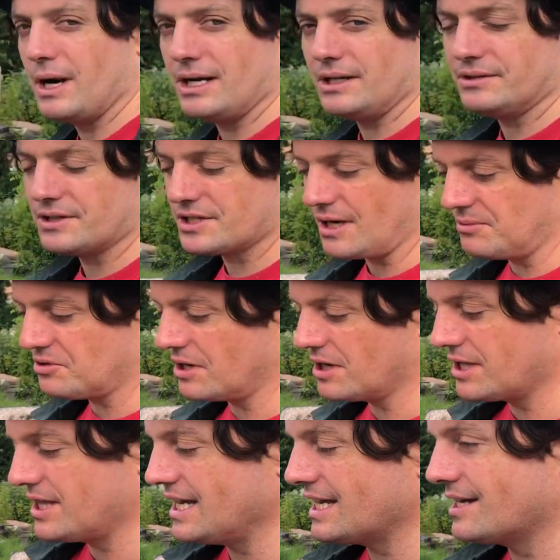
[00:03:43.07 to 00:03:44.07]
well. So I'm
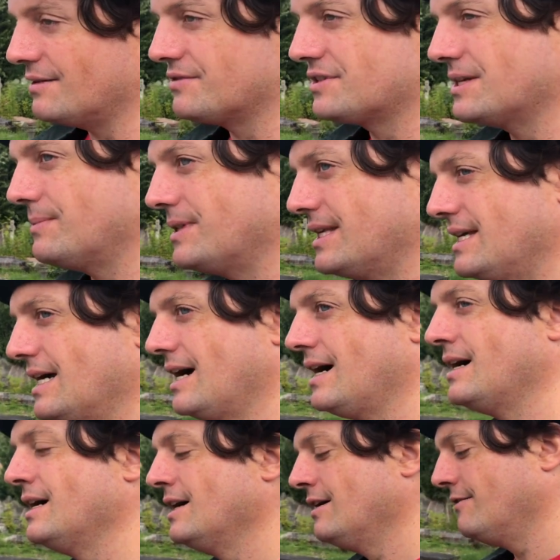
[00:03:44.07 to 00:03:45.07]
trying to think of some of
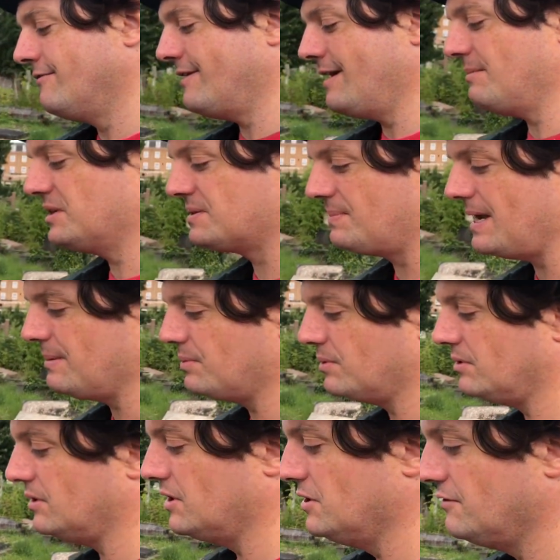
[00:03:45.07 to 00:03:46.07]
the famous
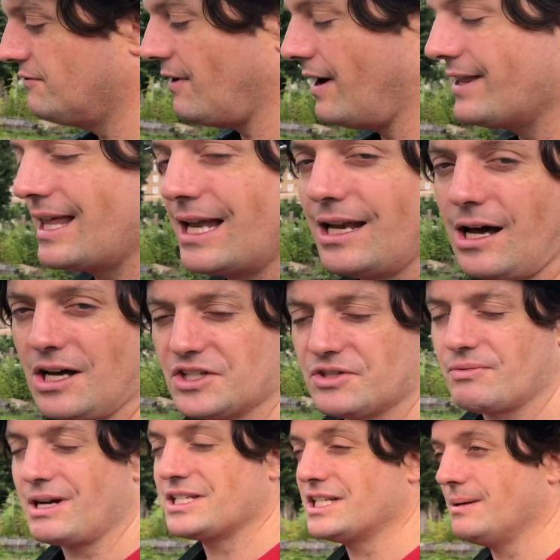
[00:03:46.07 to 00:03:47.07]
people who find their
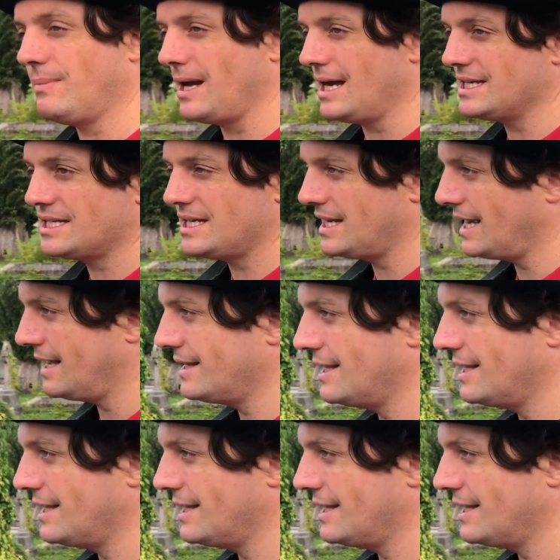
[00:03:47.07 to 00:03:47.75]
last resting place here,